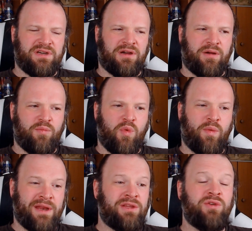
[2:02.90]

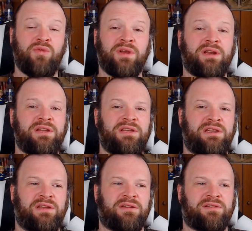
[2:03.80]
when you really
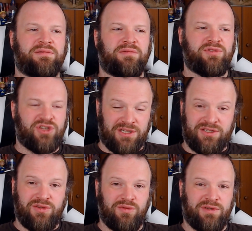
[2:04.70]
need it,
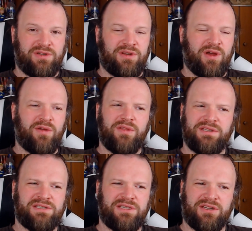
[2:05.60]
just do it, you know,
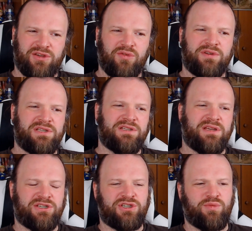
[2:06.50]
this security
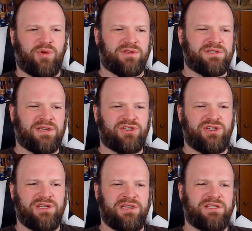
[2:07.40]
that she wants, that
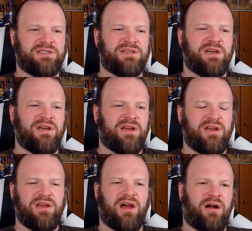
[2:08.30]
she needs.
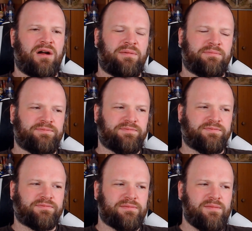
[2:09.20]

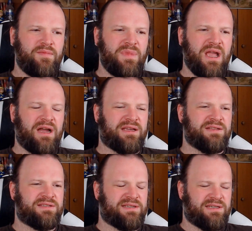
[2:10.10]
I
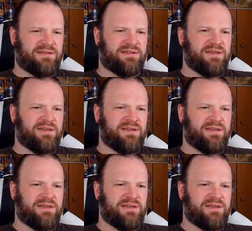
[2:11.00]
can see it.